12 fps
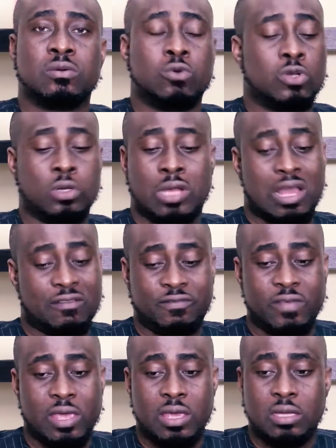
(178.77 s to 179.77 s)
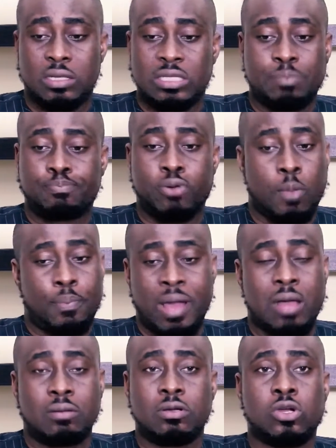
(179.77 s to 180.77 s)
We don't have the proper